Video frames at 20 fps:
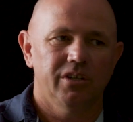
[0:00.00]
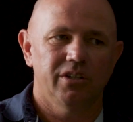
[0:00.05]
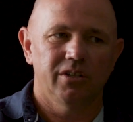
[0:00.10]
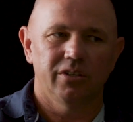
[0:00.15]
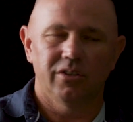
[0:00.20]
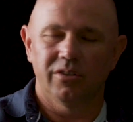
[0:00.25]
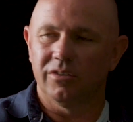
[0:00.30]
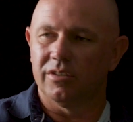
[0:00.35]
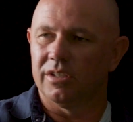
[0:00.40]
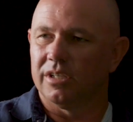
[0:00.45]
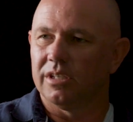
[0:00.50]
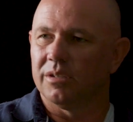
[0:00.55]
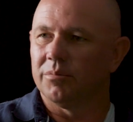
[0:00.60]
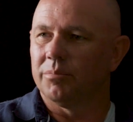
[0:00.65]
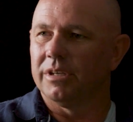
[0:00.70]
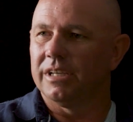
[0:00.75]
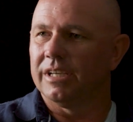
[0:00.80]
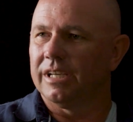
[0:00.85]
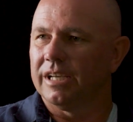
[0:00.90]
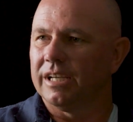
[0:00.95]
you need to
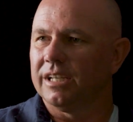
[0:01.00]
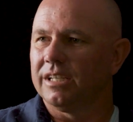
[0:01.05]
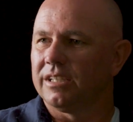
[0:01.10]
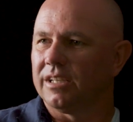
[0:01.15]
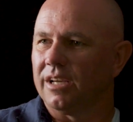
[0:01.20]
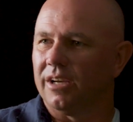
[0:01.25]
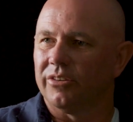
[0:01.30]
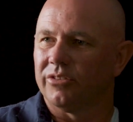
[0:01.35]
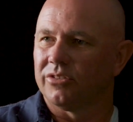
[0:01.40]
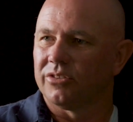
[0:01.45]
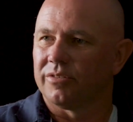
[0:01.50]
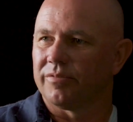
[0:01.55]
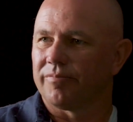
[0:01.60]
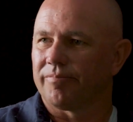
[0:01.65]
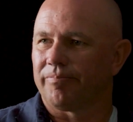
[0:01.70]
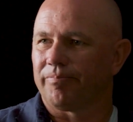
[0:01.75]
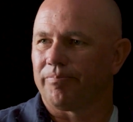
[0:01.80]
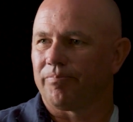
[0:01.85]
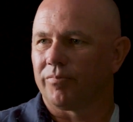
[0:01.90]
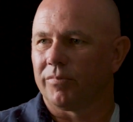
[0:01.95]
be a head coach.
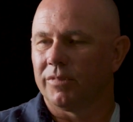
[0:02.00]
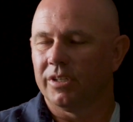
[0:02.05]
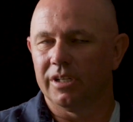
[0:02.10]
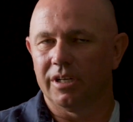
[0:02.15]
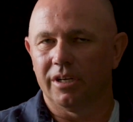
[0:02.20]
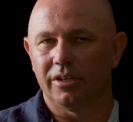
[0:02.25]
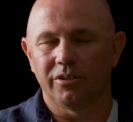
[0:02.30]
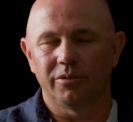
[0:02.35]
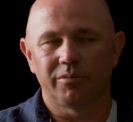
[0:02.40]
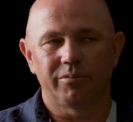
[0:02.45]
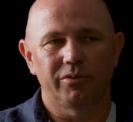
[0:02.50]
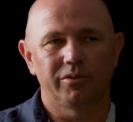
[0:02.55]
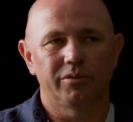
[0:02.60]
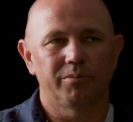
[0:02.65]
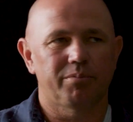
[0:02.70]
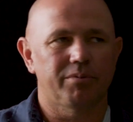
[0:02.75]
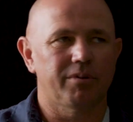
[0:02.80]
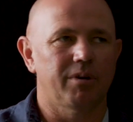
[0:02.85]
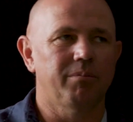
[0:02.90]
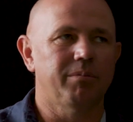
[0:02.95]
You're
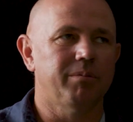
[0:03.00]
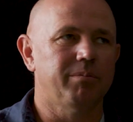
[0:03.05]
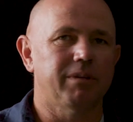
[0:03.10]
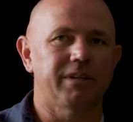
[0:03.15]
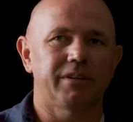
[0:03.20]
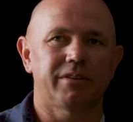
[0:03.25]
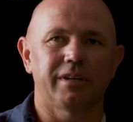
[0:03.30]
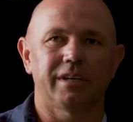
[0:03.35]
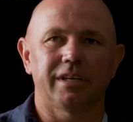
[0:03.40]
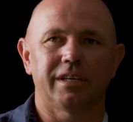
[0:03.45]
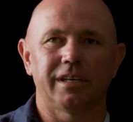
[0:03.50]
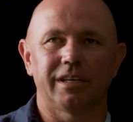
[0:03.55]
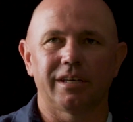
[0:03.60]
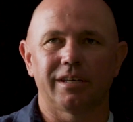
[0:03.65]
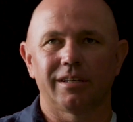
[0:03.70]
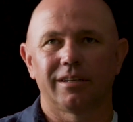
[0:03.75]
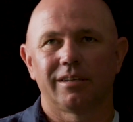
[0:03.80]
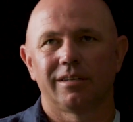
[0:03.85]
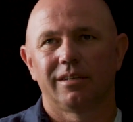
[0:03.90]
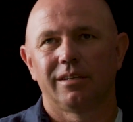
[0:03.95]
probably
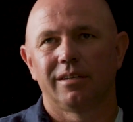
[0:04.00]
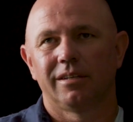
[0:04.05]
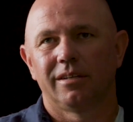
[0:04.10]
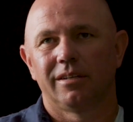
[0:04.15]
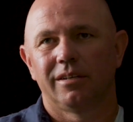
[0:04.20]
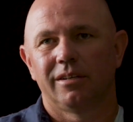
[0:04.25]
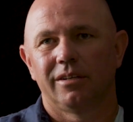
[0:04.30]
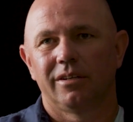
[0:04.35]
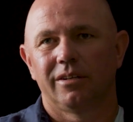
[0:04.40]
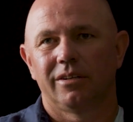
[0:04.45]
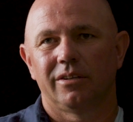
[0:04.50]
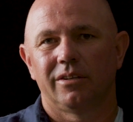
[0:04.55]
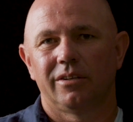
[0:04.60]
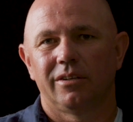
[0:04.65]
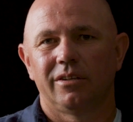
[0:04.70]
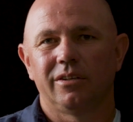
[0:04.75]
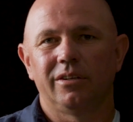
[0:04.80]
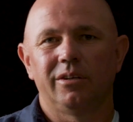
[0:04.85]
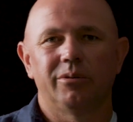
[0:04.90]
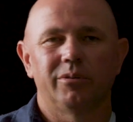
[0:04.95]
thinking
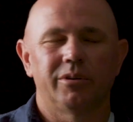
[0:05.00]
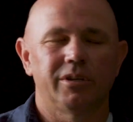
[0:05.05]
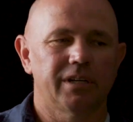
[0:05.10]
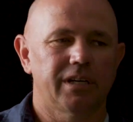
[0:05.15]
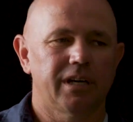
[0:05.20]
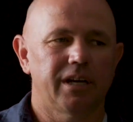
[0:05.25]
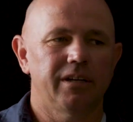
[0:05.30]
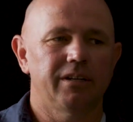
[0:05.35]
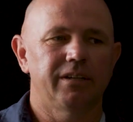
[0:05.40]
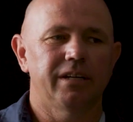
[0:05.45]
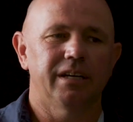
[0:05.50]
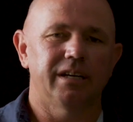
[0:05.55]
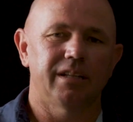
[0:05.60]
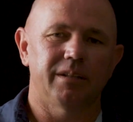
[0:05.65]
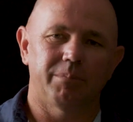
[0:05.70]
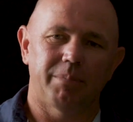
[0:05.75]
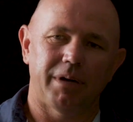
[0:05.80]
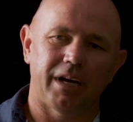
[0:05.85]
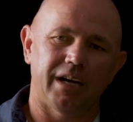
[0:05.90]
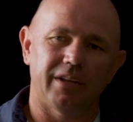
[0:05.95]
you want to go down
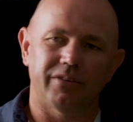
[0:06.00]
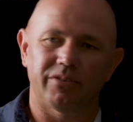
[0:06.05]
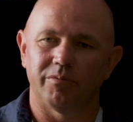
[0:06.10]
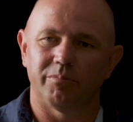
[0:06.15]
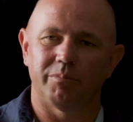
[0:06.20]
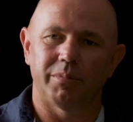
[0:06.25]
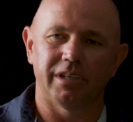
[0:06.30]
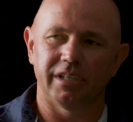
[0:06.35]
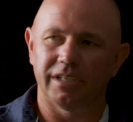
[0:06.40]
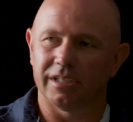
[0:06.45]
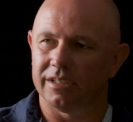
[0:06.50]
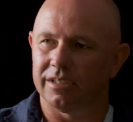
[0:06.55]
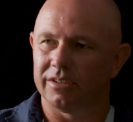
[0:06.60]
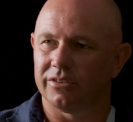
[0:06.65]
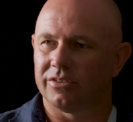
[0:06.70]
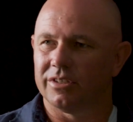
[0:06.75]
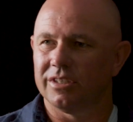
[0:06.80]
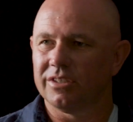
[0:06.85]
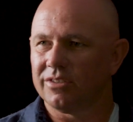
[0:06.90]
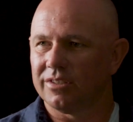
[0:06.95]
the path of being an
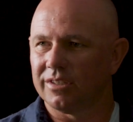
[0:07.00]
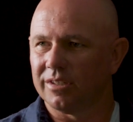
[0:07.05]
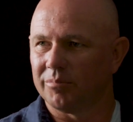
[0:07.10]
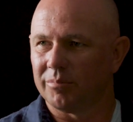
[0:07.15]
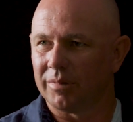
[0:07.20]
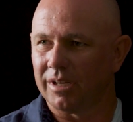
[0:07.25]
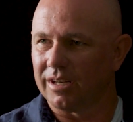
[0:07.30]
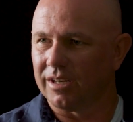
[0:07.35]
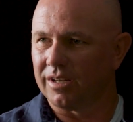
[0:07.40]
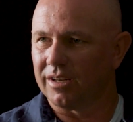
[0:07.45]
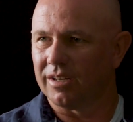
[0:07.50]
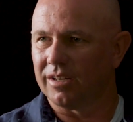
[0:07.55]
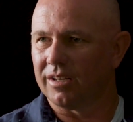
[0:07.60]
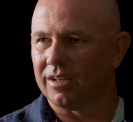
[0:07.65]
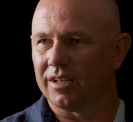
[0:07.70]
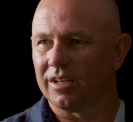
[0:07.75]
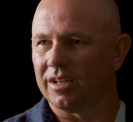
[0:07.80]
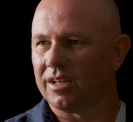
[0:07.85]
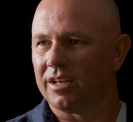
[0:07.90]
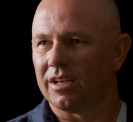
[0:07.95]
assistant, but
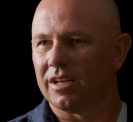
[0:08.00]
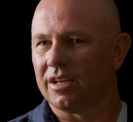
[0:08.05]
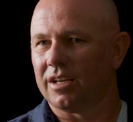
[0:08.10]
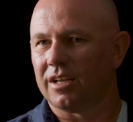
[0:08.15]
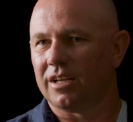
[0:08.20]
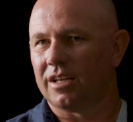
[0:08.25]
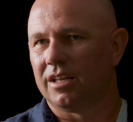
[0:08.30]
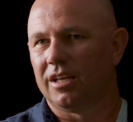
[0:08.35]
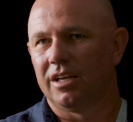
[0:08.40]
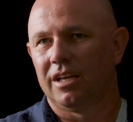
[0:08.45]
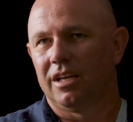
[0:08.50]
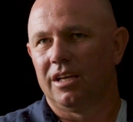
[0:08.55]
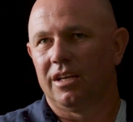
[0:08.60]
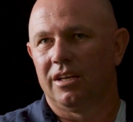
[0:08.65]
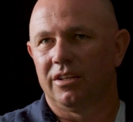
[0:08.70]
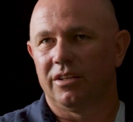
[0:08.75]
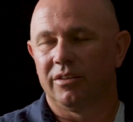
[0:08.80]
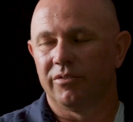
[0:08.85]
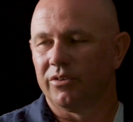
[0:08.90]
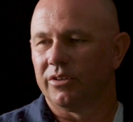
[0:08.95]

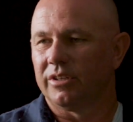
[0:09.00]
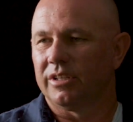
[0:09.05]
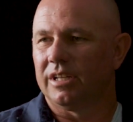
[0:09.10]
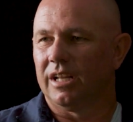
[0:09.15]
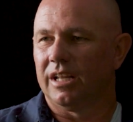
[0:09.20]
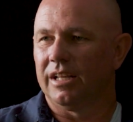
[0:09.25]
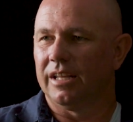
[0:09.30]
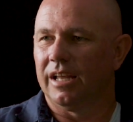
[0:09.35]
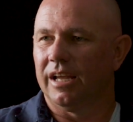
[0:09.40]
you've already done